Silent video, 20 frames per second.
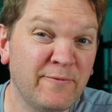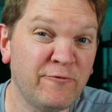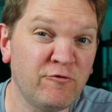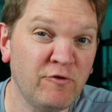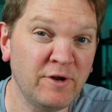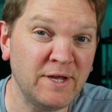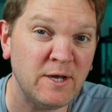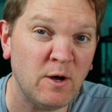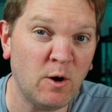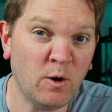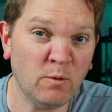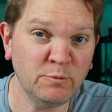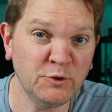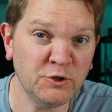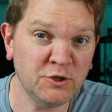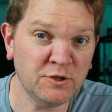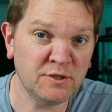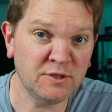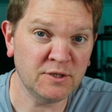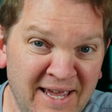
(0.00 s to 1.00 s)
free
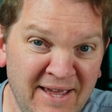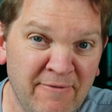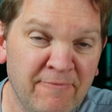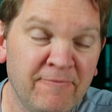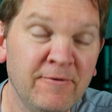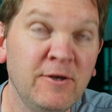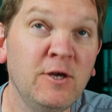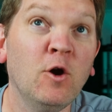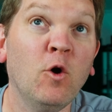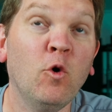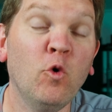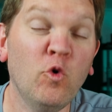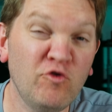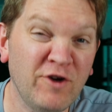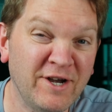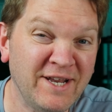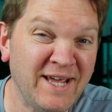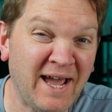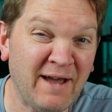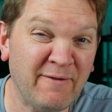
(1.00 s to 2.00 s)
option if you
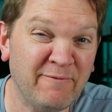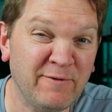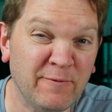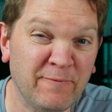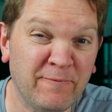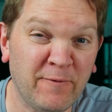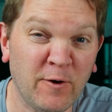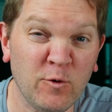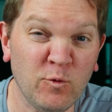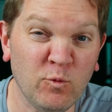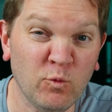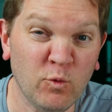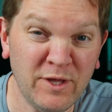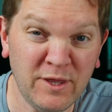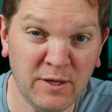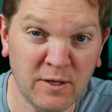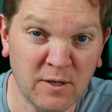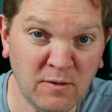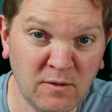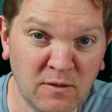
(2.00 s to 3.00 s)
already have your phone
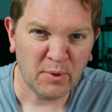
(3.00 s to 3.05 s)
with you,